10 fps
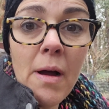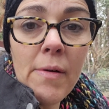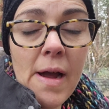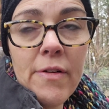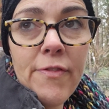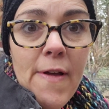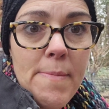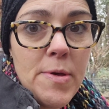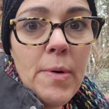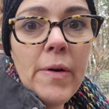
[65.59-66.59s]
around
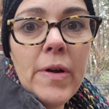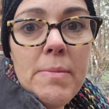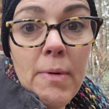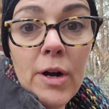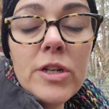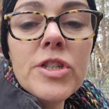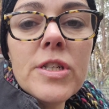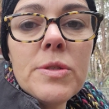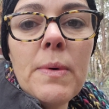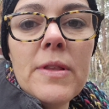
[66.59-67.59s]
February, March
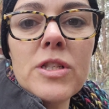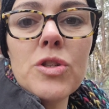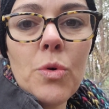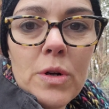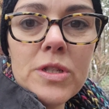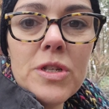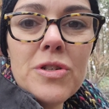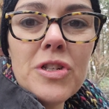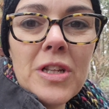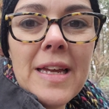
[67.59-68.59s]
is when the stores
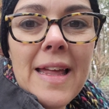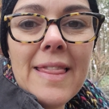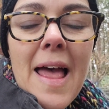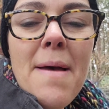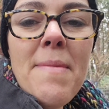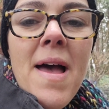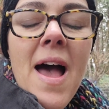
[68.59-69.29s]
usually get them.